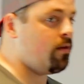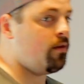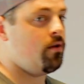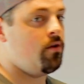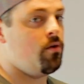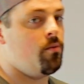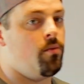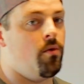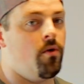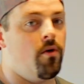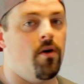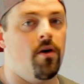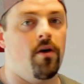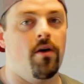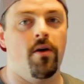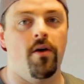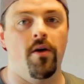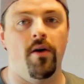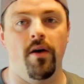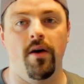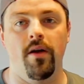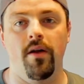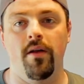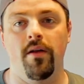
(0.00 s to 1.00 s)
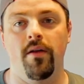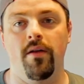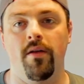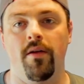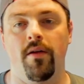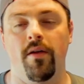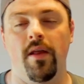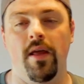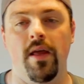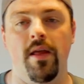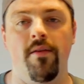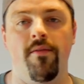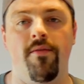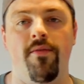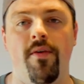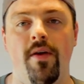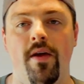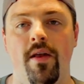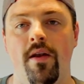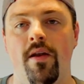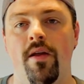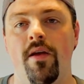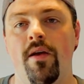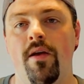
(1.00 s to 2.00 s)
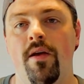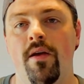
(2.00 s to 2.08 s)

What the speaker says: a newborn or an infant,